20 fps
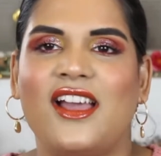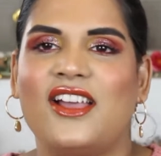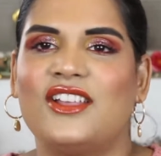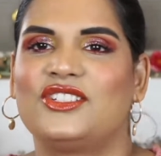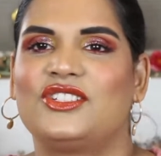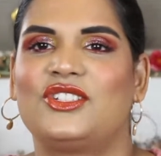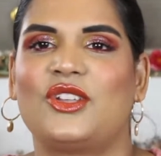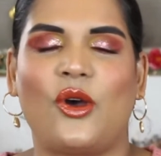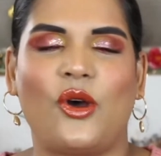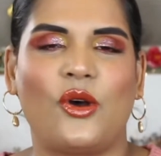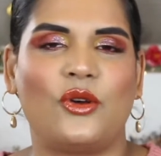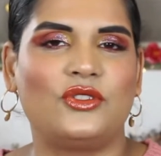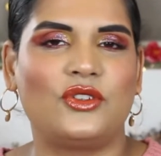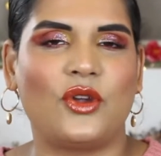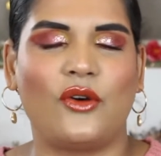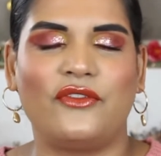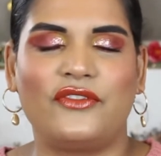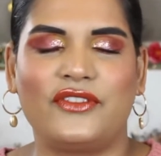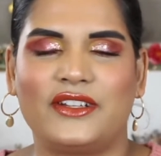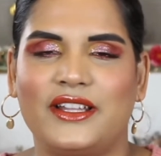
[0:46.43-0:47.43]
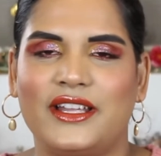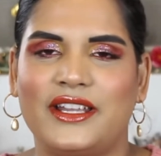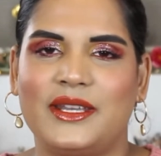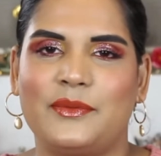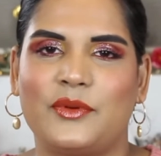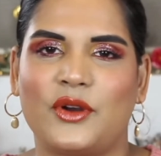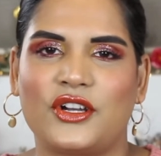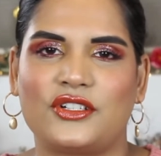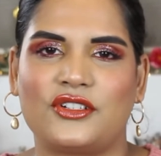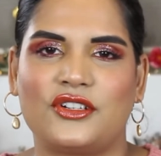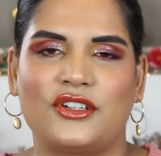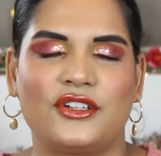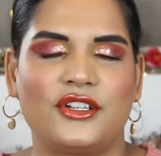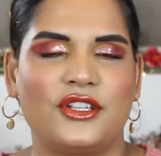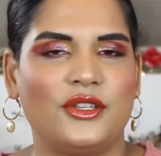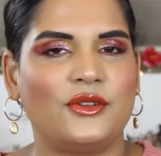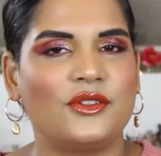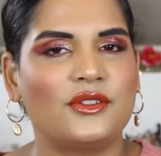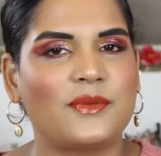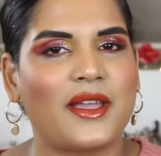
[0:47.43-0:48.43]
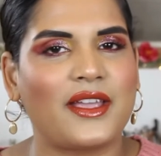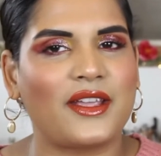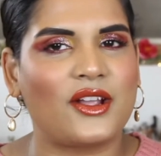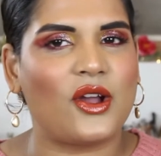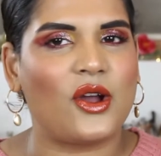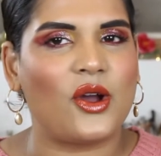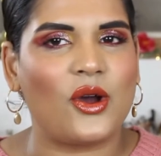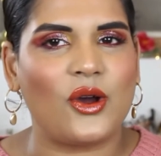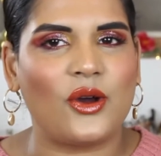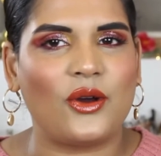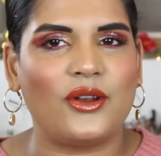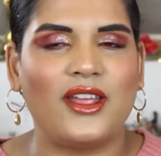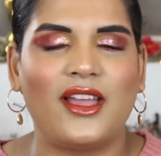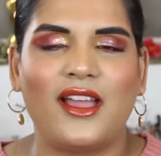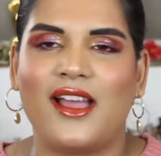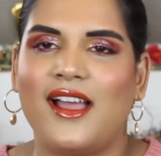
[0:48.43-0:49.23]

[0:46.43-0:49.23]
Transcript: So don't feel any pressure to use my code.